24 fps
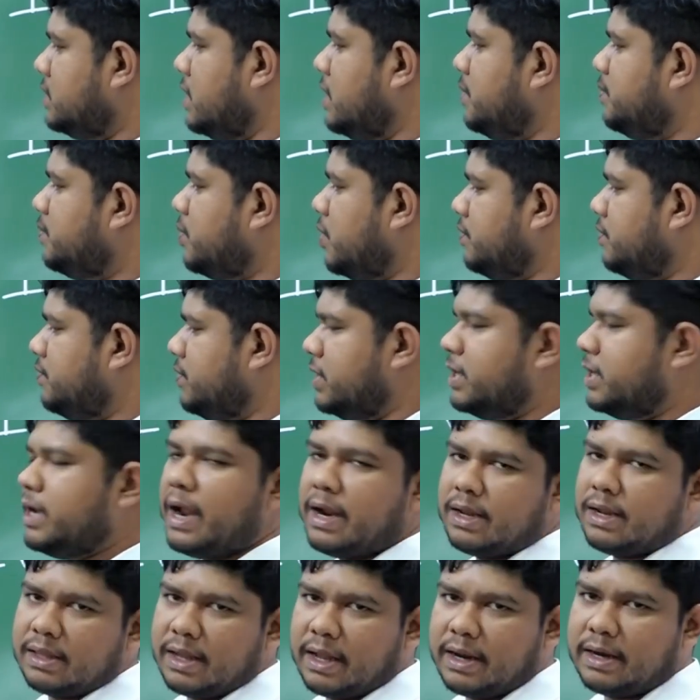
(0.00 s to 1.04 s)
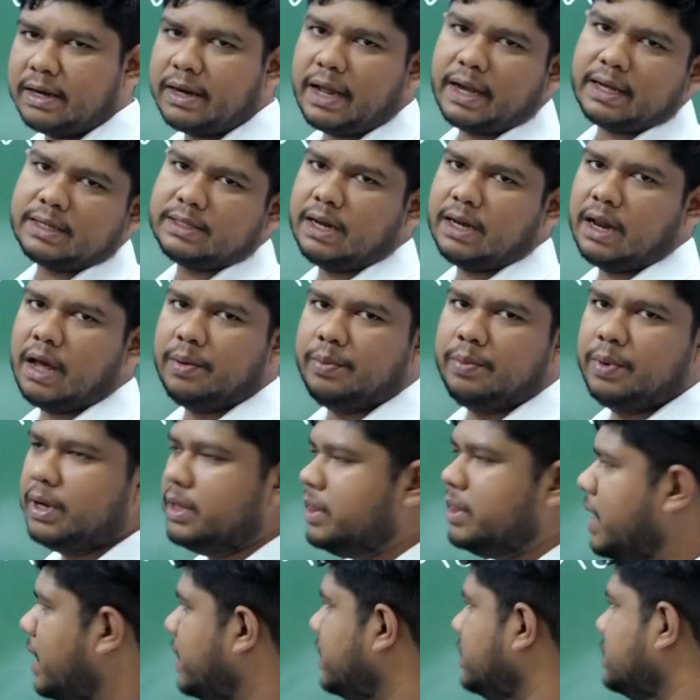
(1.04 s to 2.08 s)
then profit and then tax
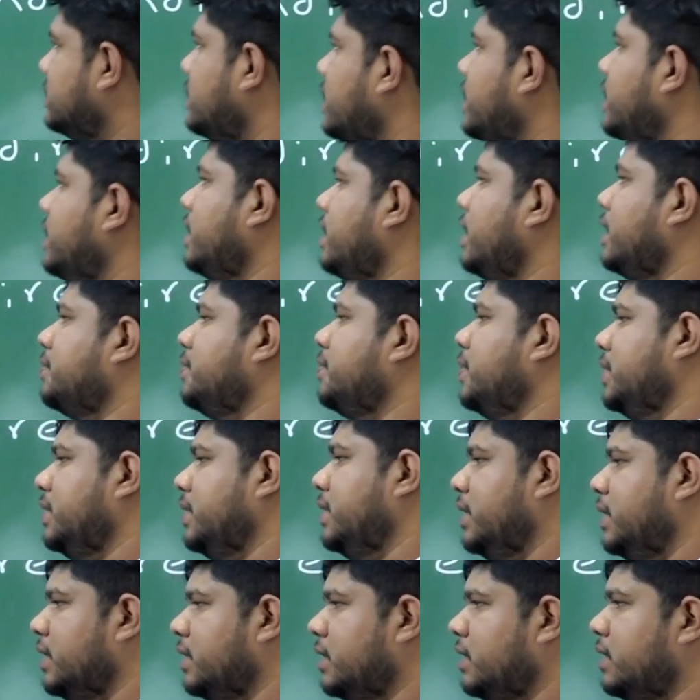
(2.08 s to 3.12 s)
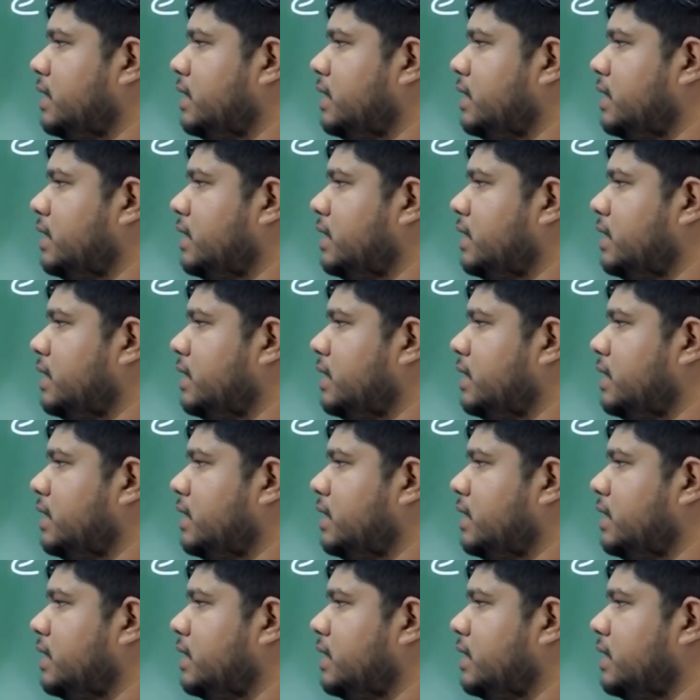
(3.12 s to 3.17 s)
liability. That is the direct method.